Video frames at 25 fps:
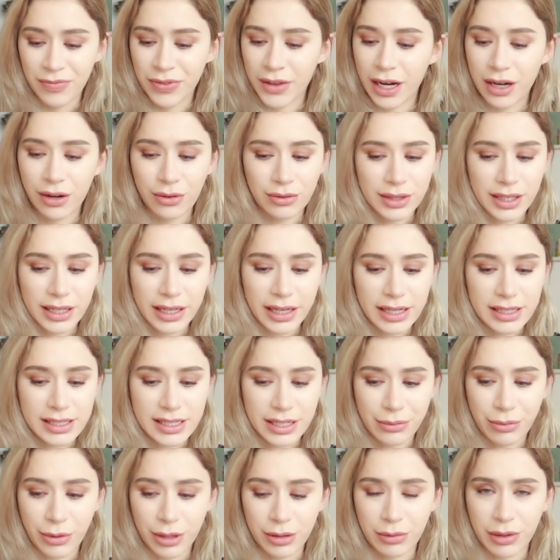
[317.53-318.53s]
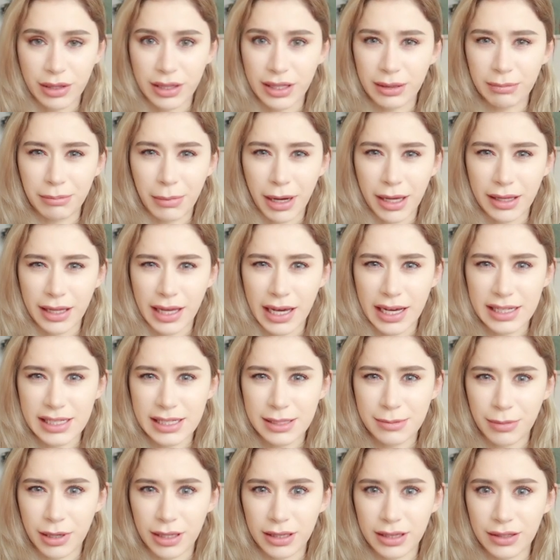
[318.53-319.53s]
I don't think I did one within my
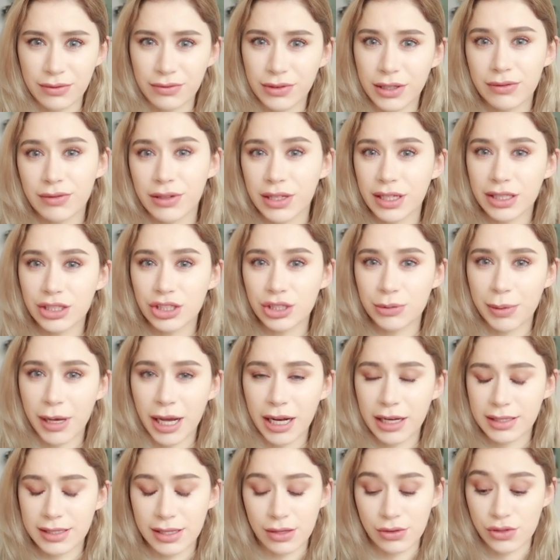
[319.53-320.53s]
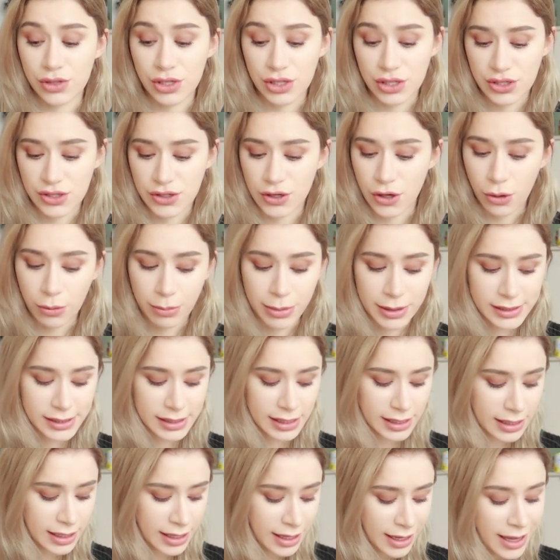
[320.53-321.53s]
last month of living in Japan because I was just so
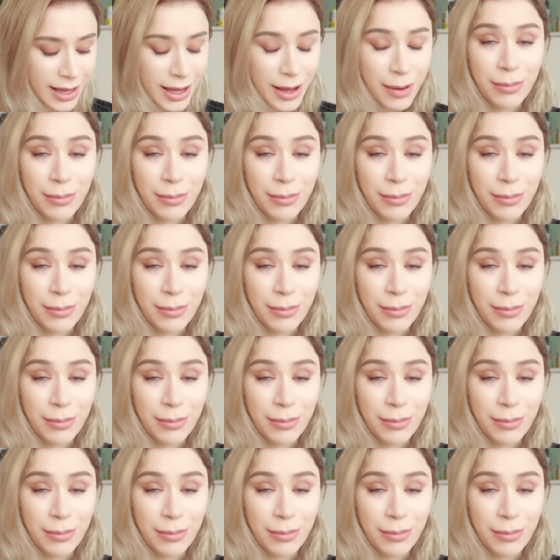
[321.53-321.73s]
busy.